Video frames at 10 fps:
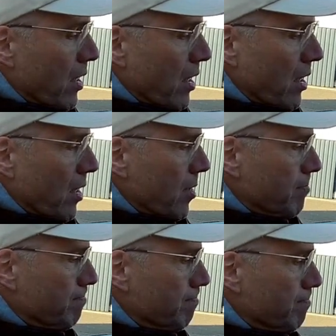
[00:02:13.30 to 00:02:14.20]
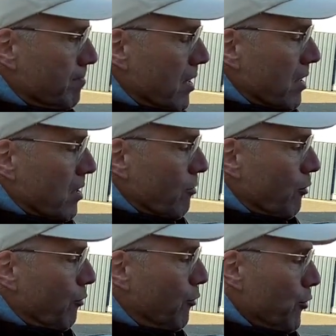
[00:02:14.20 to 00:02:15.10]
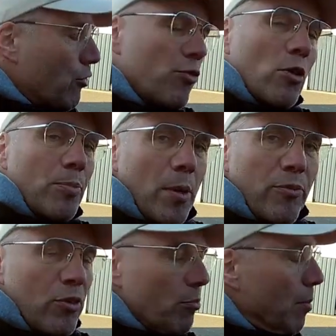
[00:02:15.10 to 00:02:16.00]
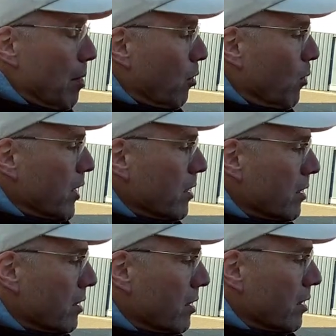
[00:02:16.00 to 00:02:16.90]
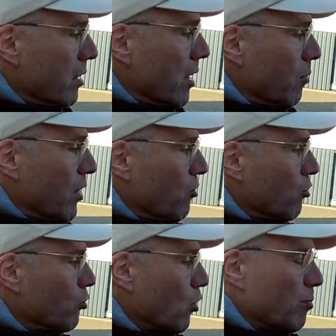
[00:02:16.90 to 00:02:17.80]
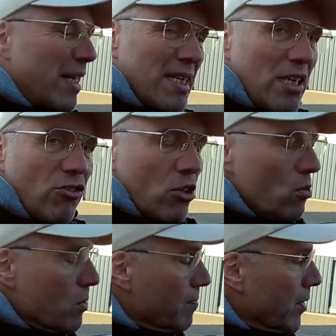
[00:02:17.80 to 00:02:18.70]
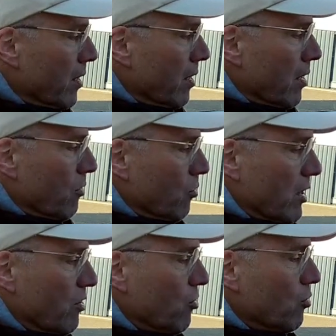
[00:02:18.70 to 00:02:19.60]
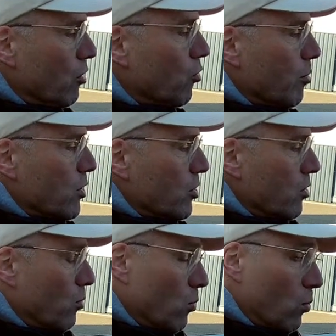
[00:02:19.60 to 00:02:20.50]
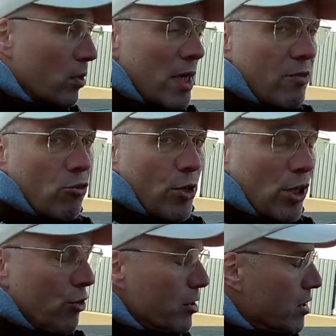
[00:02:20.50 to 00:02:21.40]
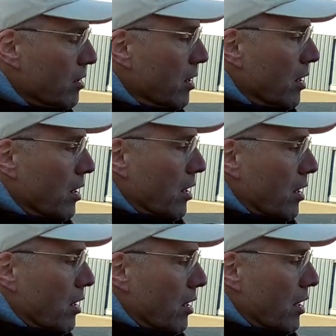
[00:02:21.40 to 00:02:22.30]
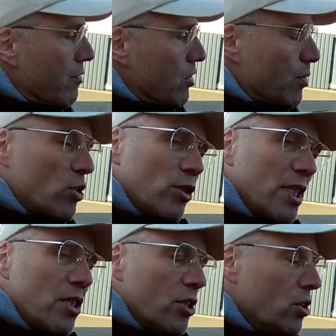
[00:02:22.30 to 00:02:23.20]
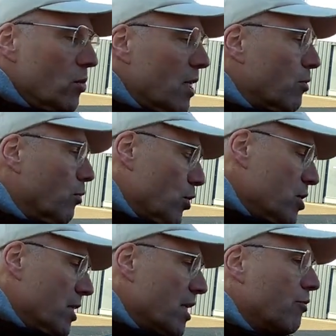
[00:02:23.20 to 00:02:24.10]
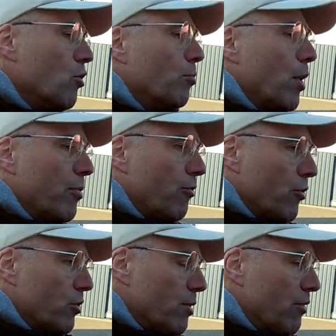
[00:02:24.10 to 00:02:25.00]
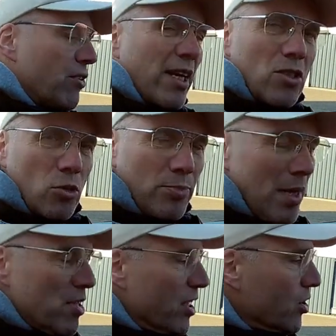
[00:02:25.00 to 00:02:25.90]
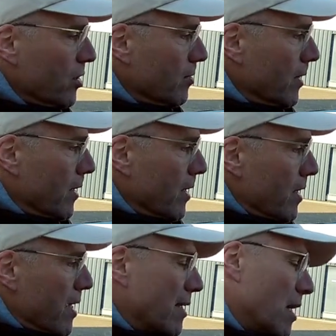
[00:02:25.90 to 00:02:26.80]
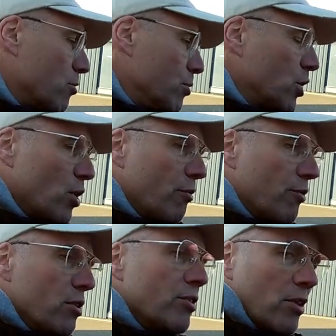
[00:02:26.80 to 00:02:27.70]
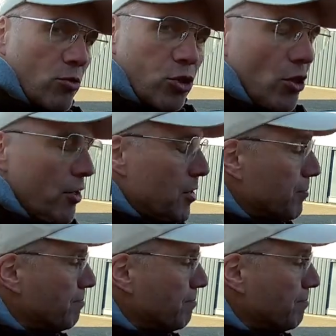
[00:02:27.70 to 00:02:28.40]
The first fuel pump number 1, that one is controlled by the ECU. So the ECU determines if it's running or not. If I switch on the ECU, it will run that fuel pump for 12 seconds to prime the engine, and then it will switch it off until you start.